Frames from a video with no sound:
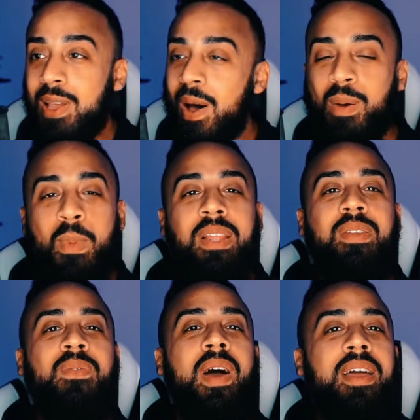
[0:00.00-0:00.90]
Talk
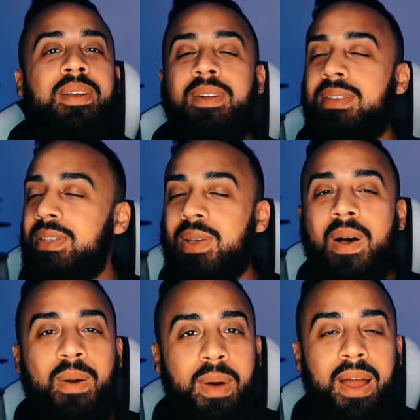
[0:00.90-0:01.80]
about the fighters,
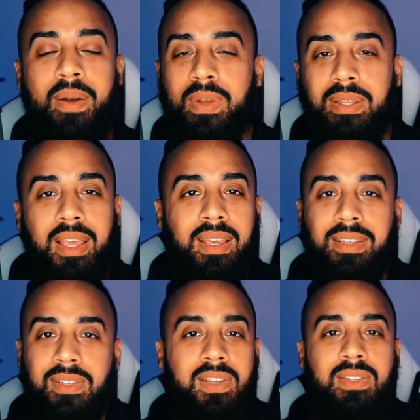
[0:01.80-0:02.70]
talk about
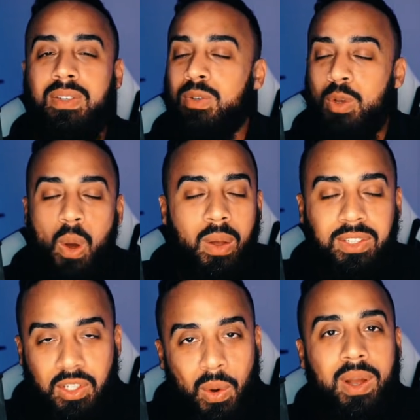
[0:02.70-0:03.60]
everything. Just you know,
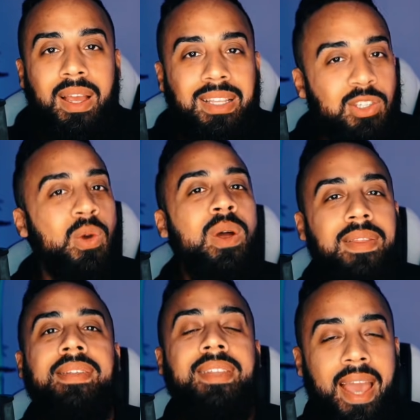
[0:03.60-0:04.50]
enjoy
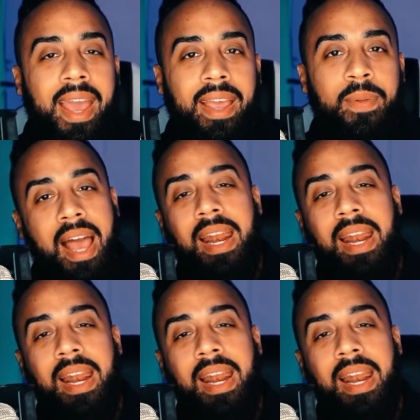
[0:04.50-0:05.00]
enjoy the day.